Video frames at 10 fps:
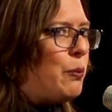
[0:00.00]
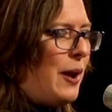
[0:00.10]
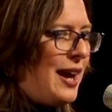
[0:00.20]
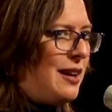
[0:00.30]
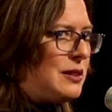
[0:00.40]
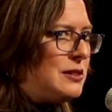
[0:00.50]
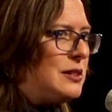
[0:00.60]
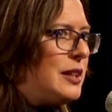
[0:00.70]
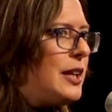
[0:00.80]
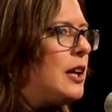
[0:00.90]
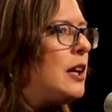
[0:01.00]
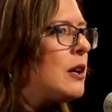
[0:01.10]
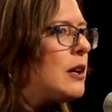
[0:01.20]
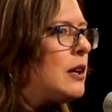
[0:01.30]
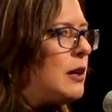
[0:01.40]
Well,
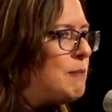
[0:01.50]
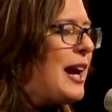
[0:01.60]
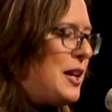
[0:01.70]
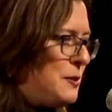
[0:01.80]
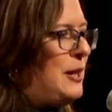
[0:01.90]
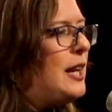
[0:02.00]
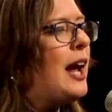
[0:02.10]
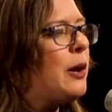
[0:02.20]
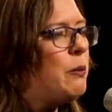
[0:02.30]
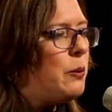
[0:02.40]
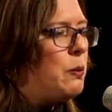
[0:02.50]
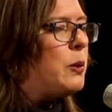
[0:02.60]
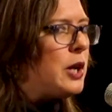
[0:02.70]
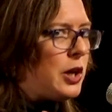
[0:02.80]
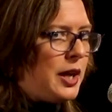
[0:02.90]
my husband and I, well,
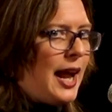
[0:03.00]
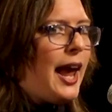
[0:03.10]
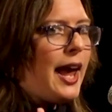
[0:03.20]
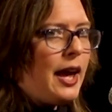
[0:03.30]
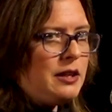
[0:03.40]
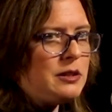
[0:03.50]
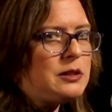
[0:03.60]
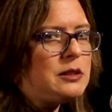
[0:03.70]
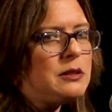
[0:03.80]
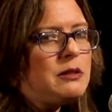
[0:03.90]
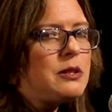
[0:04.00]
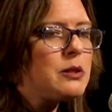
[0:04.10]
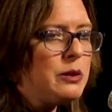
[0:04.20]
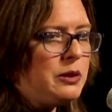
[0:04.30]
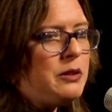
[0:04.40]
we're going to handle
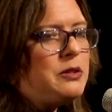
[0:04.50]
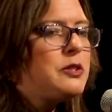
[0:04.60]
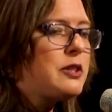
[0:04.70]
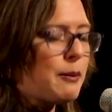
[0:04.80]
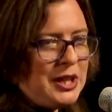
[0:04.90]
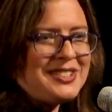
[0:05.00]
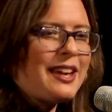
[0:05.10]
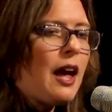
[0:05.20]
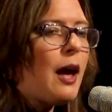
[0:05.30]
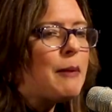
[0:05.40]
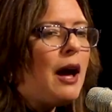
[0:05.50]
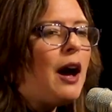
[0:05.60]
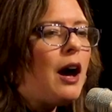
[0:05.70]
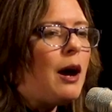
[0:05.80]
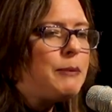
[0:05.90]
certain subjects that come
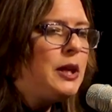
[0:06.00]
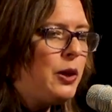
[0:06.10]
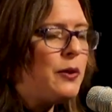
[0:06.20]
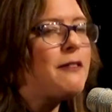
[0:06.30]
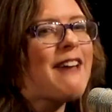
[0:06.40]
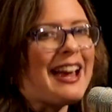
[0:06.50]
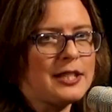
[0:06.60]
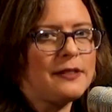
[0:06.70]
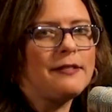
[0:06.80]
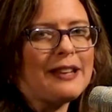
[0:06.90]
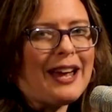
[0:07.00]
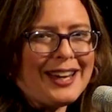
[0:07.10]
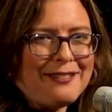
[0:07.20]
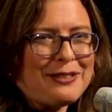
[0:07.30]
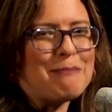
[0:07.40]
up. You know, the facts of
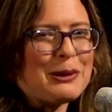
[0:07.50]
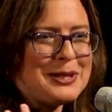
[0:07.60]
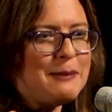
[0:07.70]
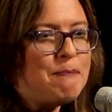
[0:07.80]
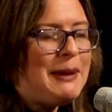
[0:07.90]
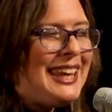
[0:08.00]
life, the birds and